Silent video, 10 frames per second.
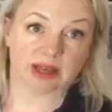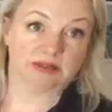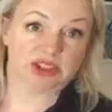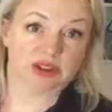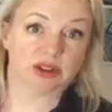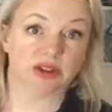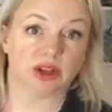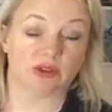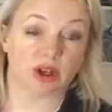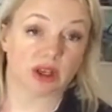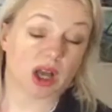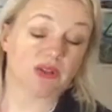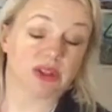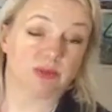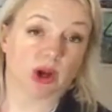doesn't
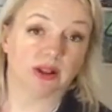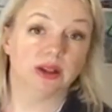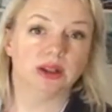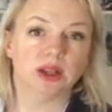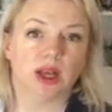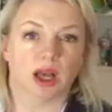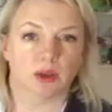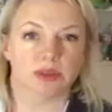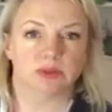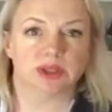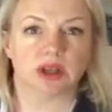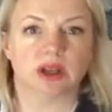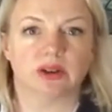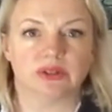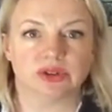covers it well. Someone
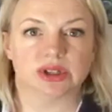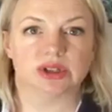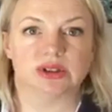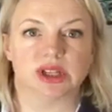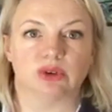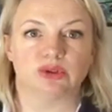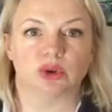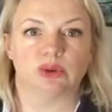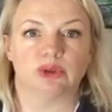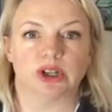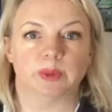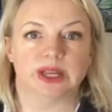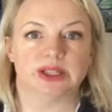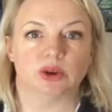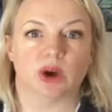out of interest, are you self-taught on furniture
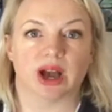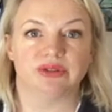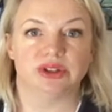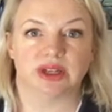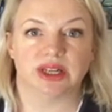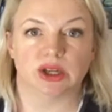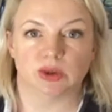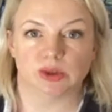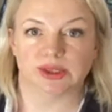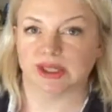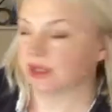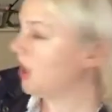painting or have you done any courses?